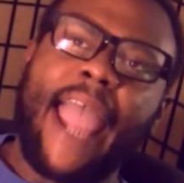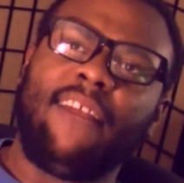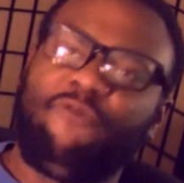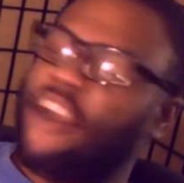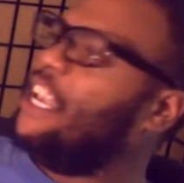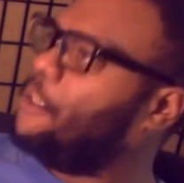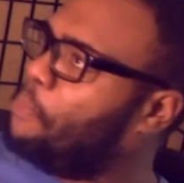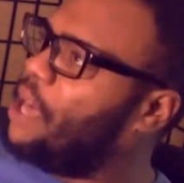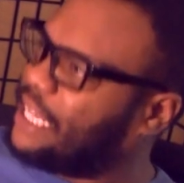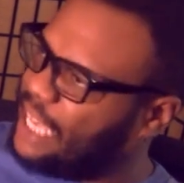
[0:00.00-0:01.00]
And
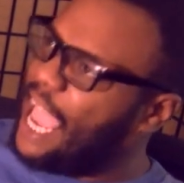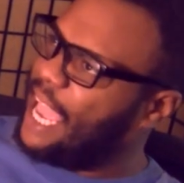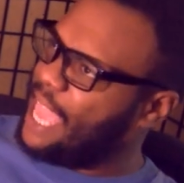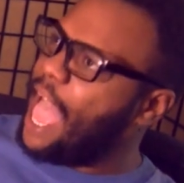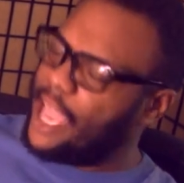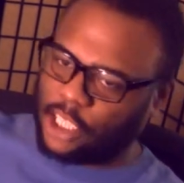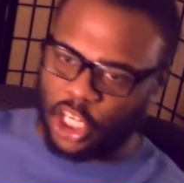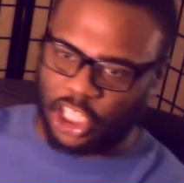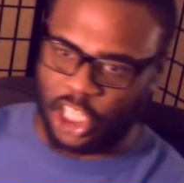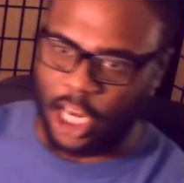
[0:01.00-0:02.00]
Facebook tech guys
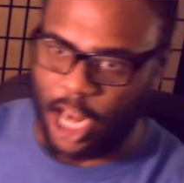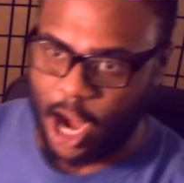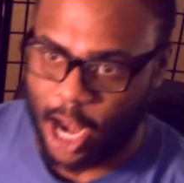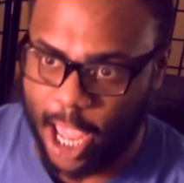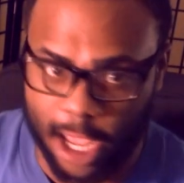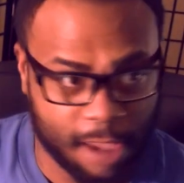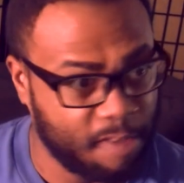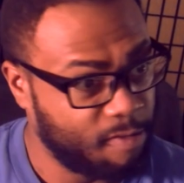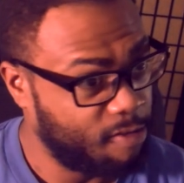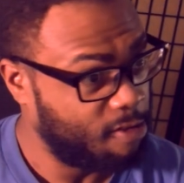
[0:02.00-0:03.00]
just sitting there like,
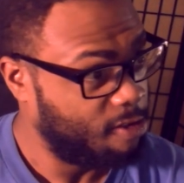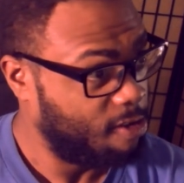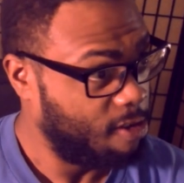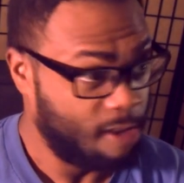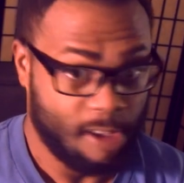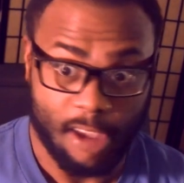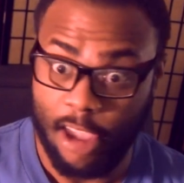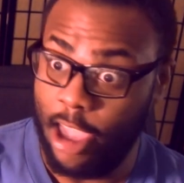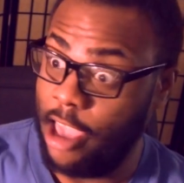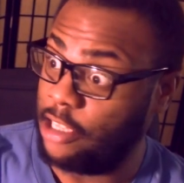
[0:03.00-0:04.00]

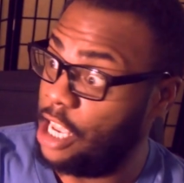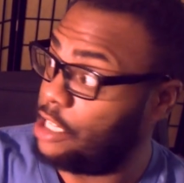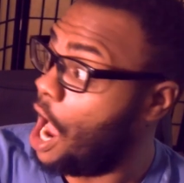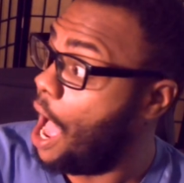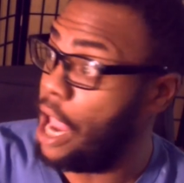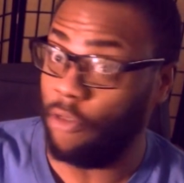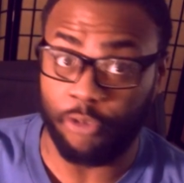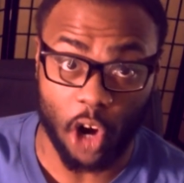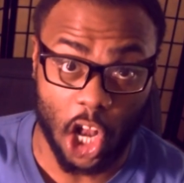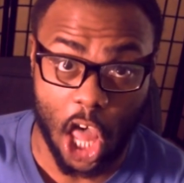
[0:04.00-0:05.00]
is it time
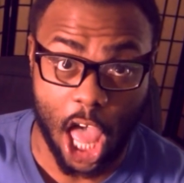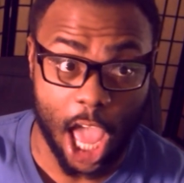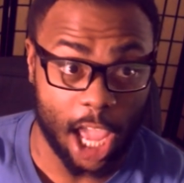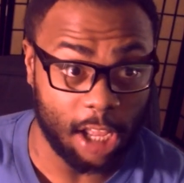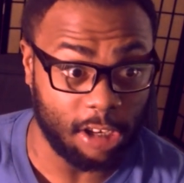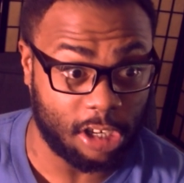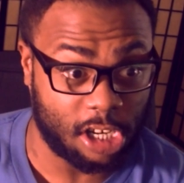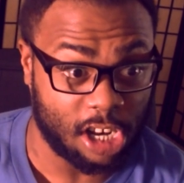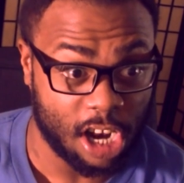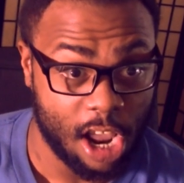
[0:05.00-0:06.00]
for
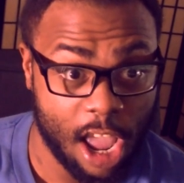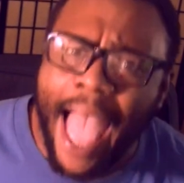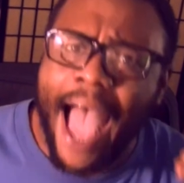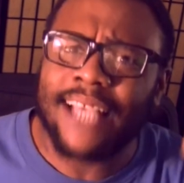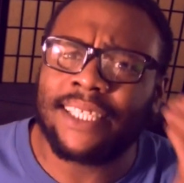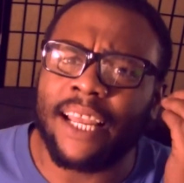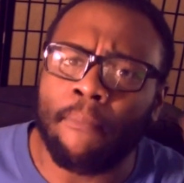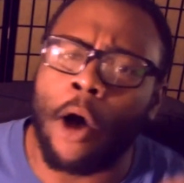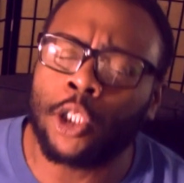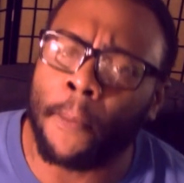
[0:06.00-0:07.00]
lunch? I
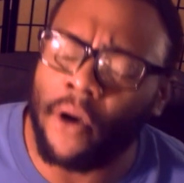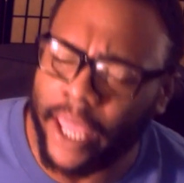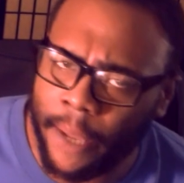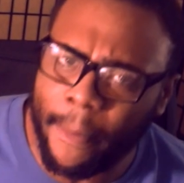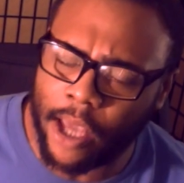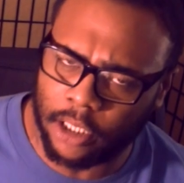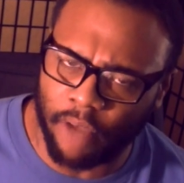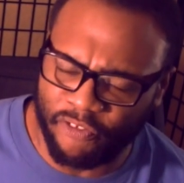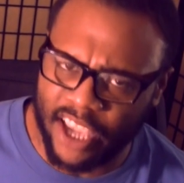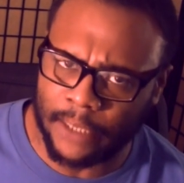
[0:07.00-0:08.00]
sent multiple emails
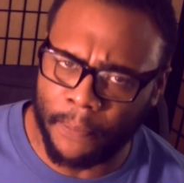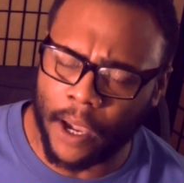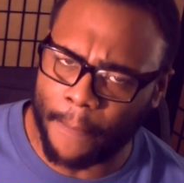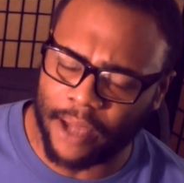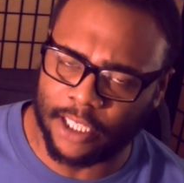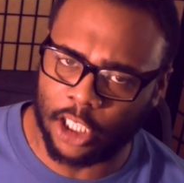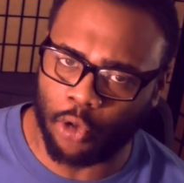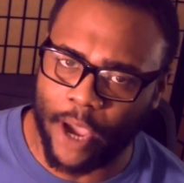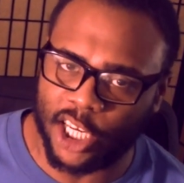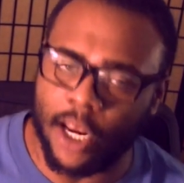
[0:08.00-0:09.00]
to Facebook about the
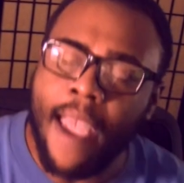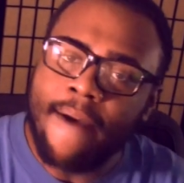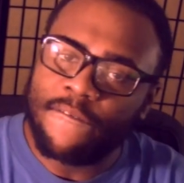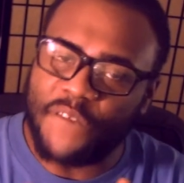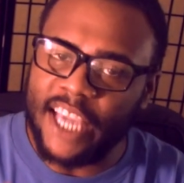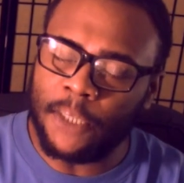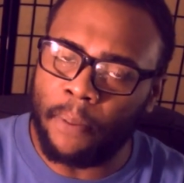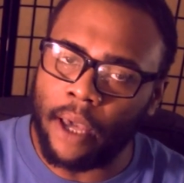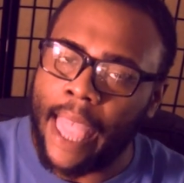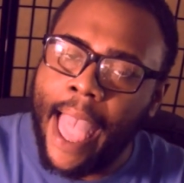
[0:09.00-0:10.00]
situation.
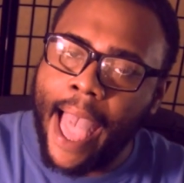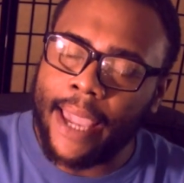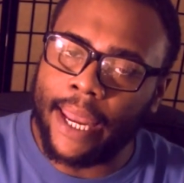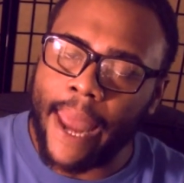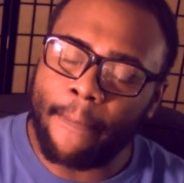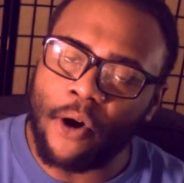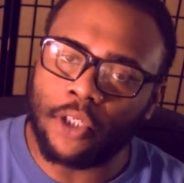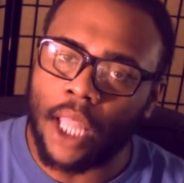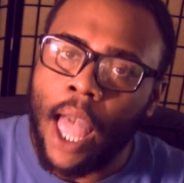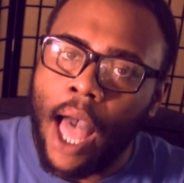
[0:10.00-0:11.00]
Facebook, I cannot
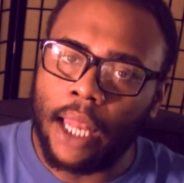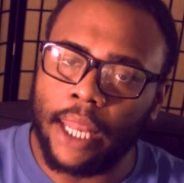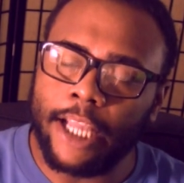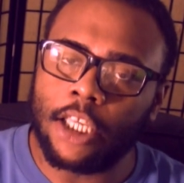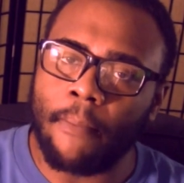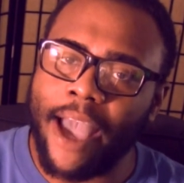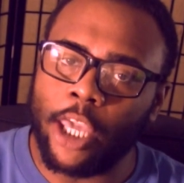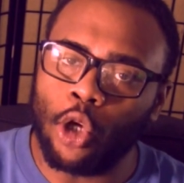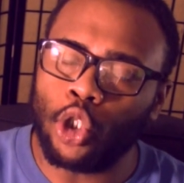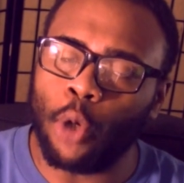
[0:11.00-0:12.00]
post a link to my
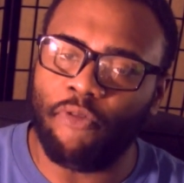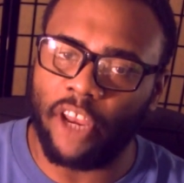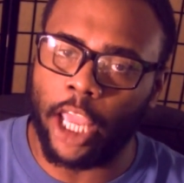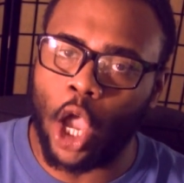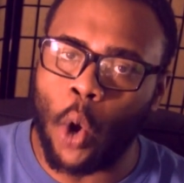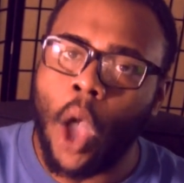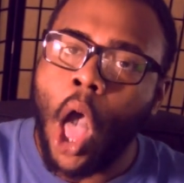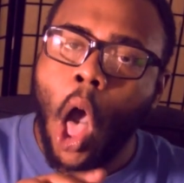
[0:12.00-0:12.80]
YouTube video